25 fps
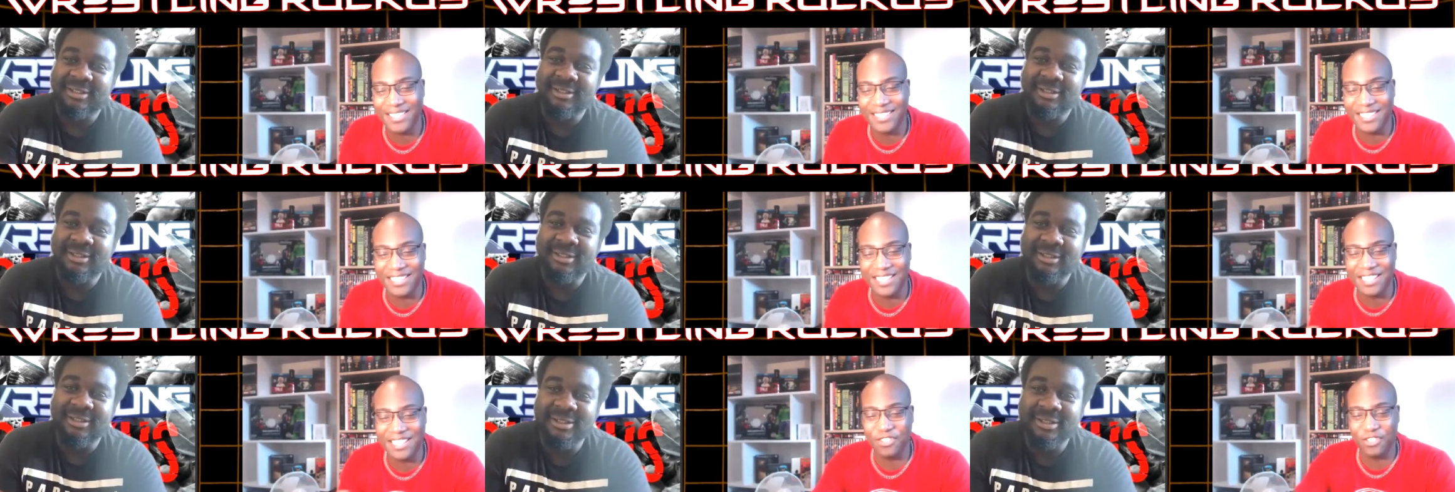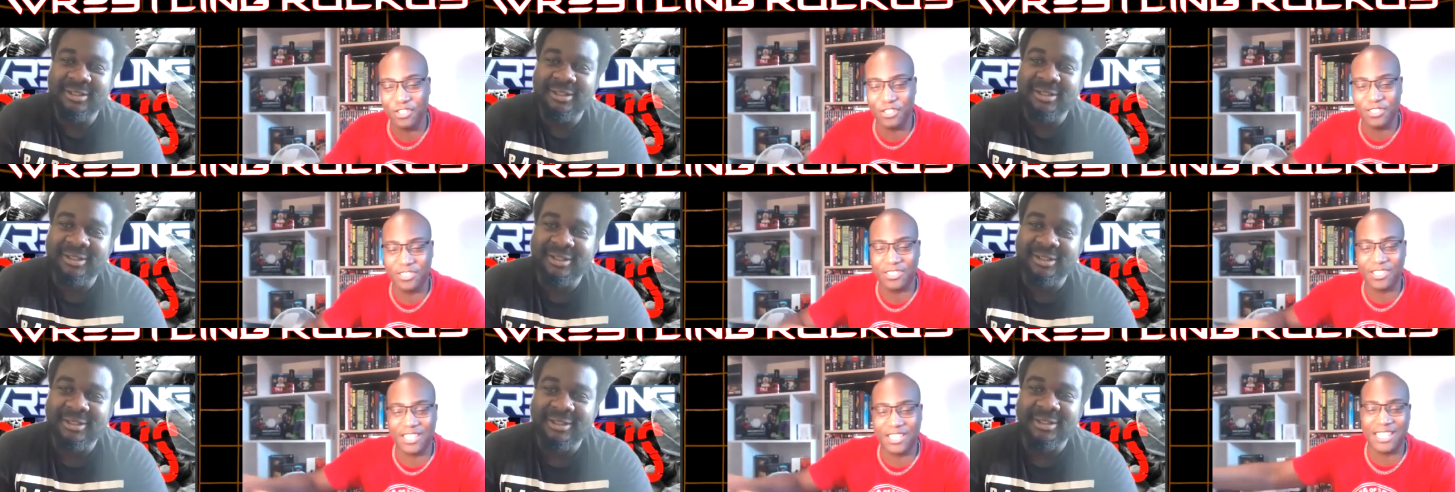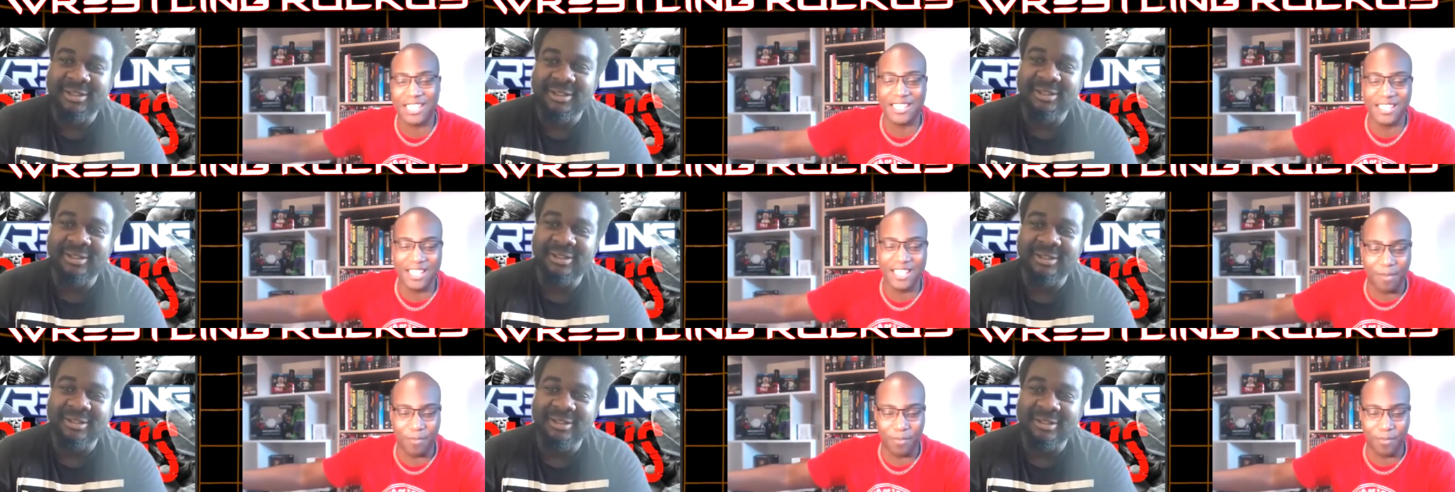Speaker 1: They didn't just
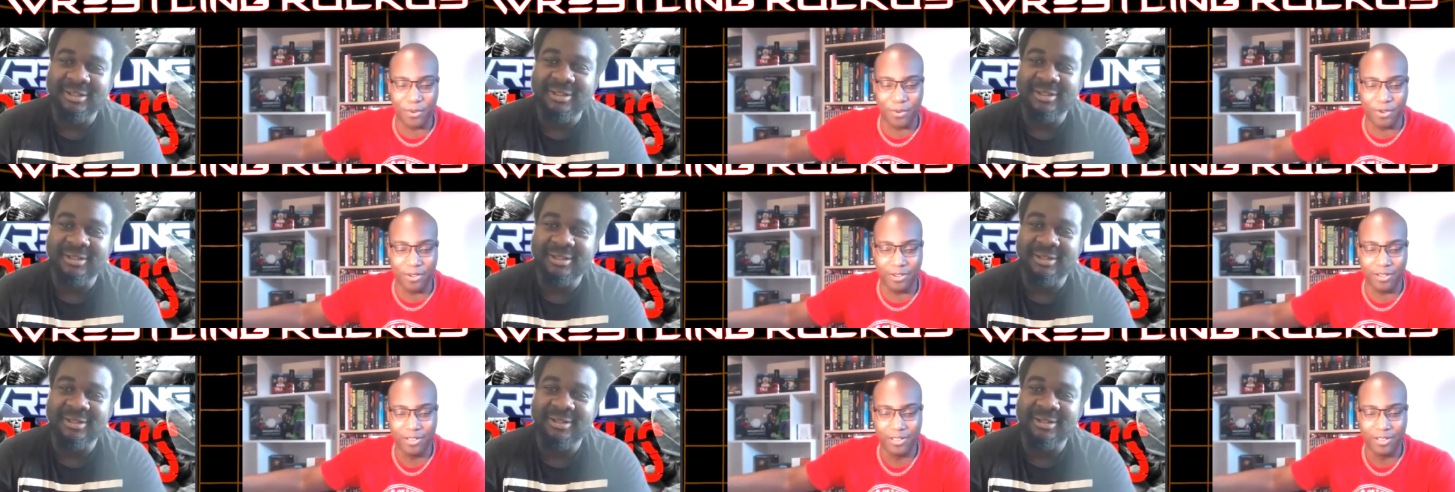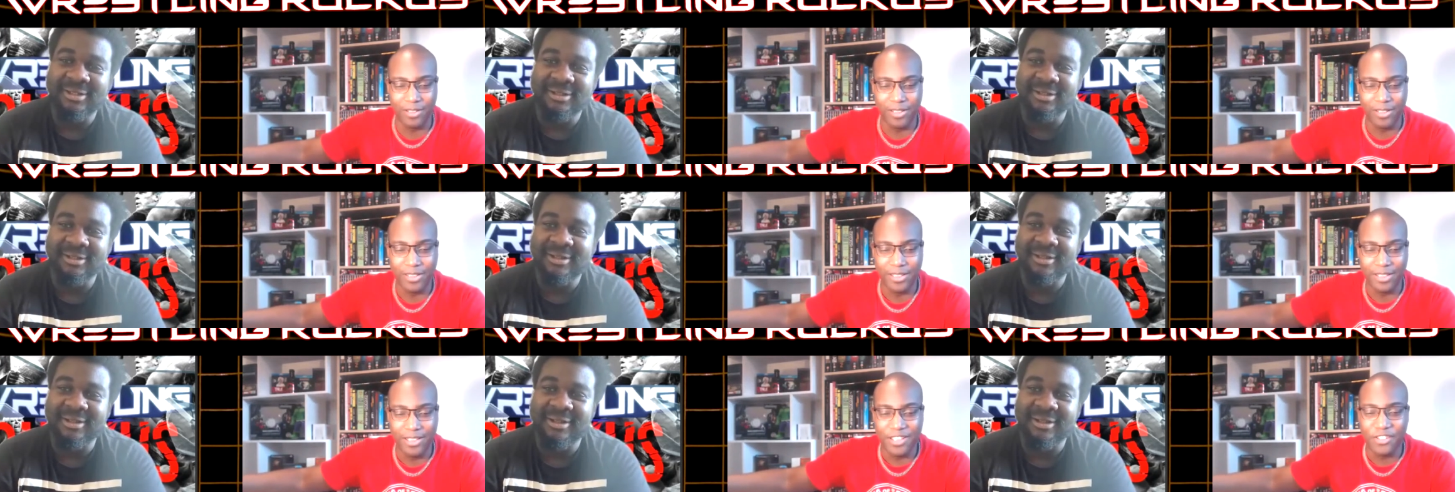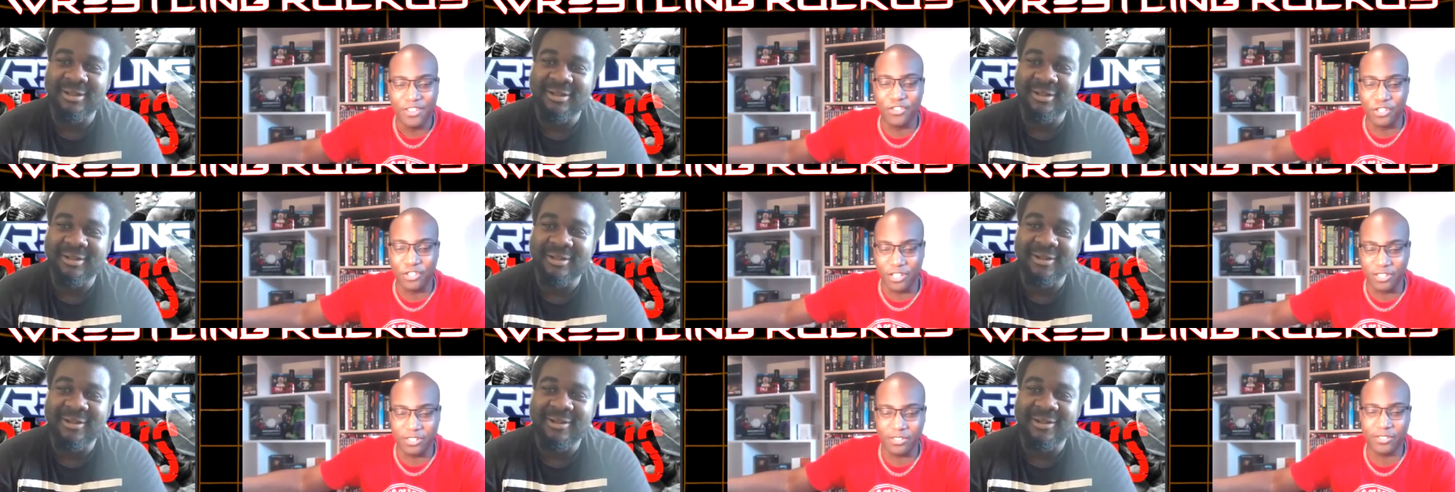kidnap her,
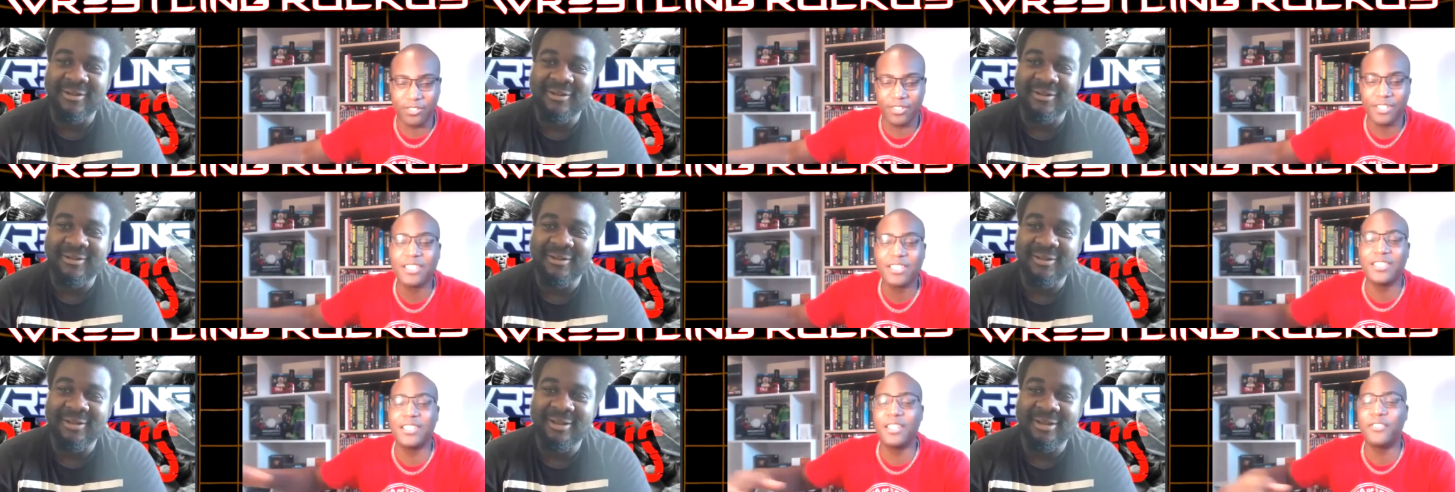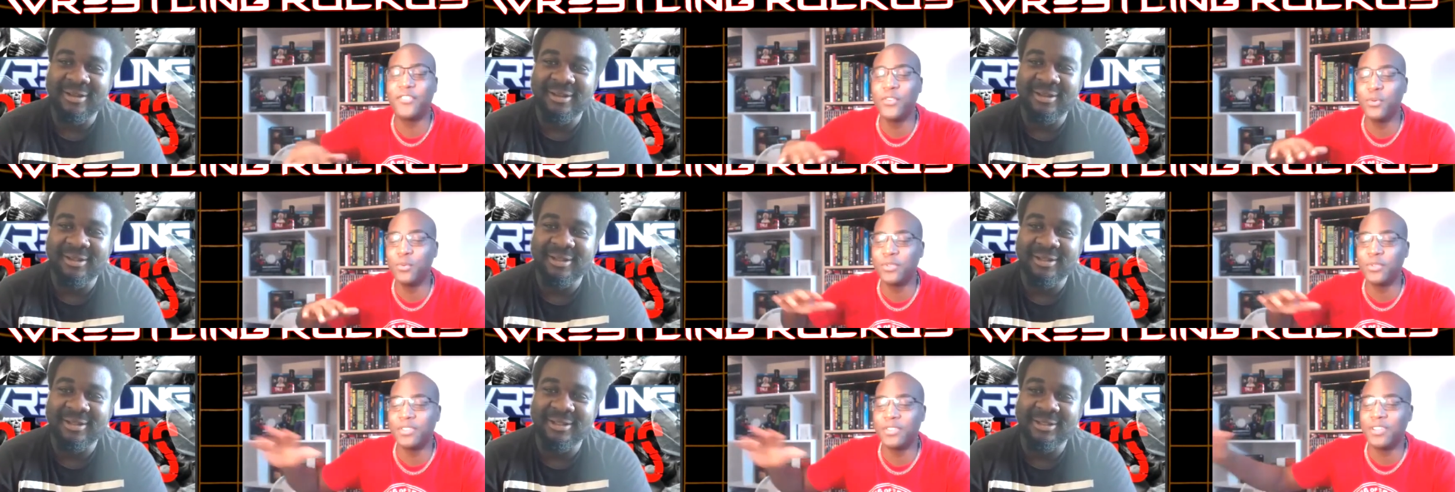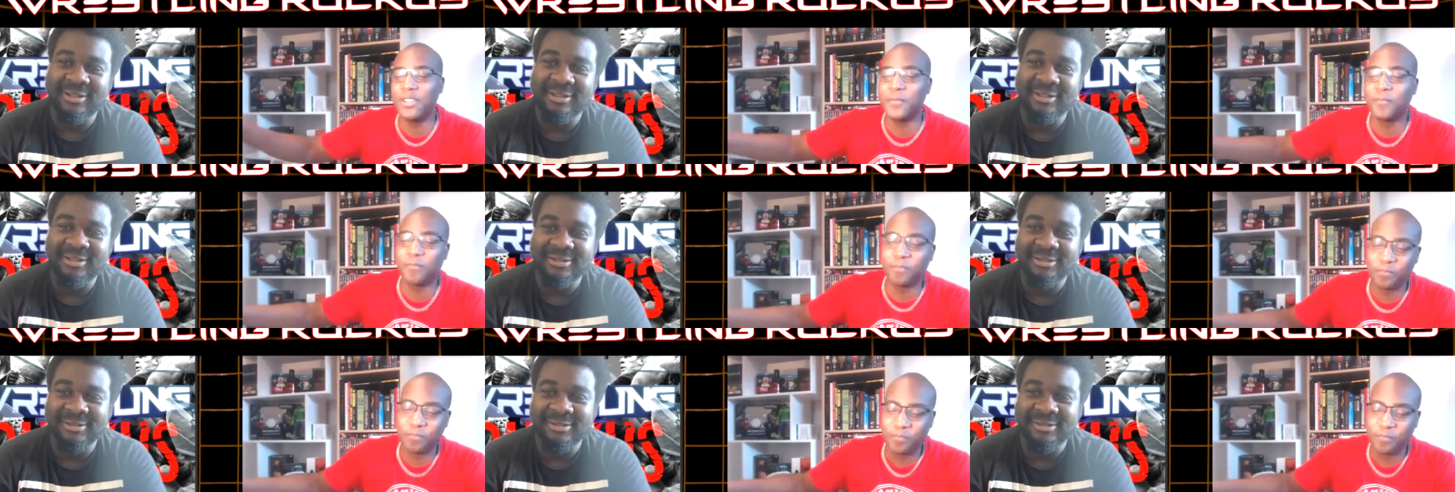just because if it was a,